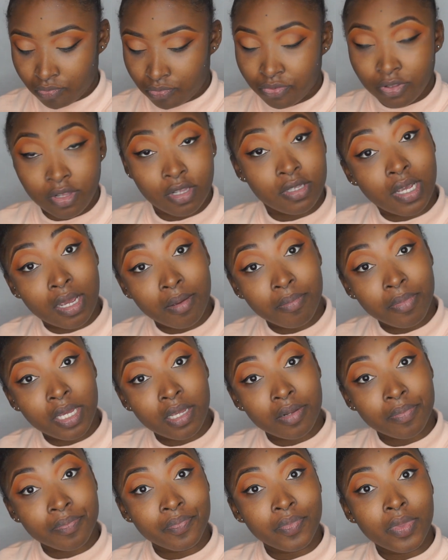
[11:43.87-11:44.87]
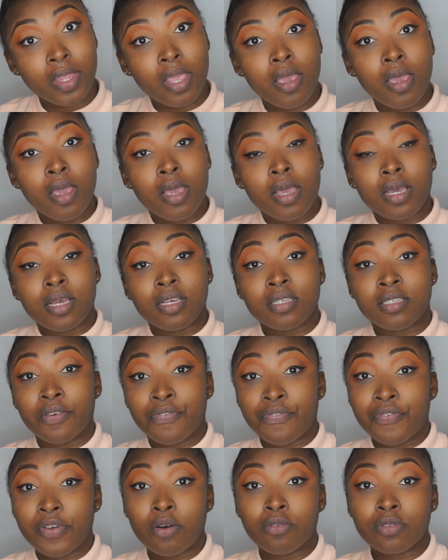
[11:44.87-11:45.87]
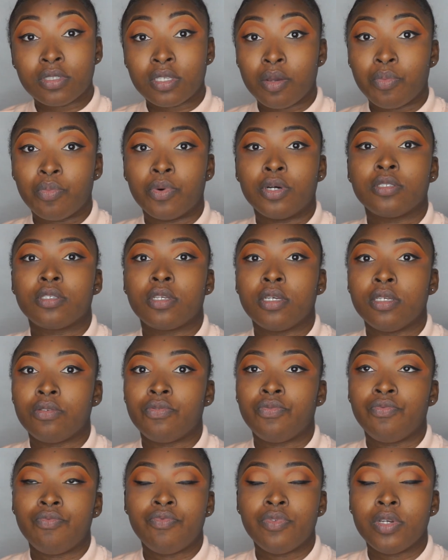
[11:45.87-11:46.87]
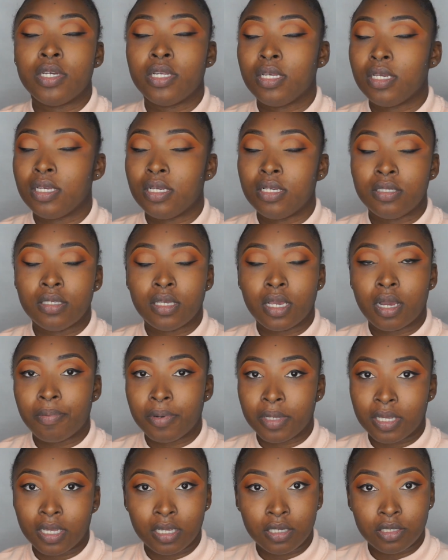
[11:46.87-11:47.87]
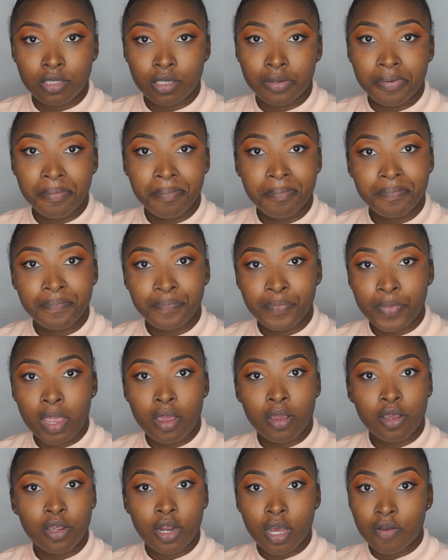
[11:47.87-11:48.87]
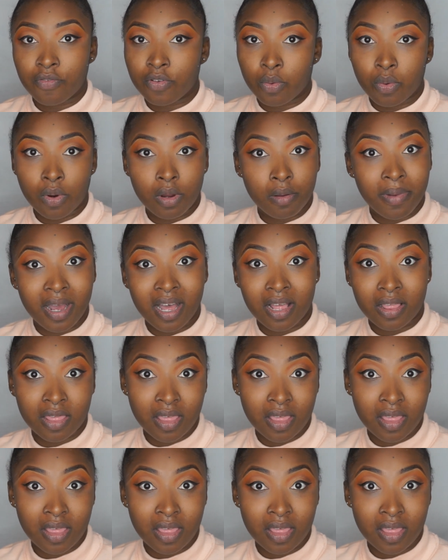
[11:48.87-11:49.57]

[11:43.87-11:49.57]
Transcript: for the time being. It's a felt tip one, so it's really easy application. Don't have to worry about a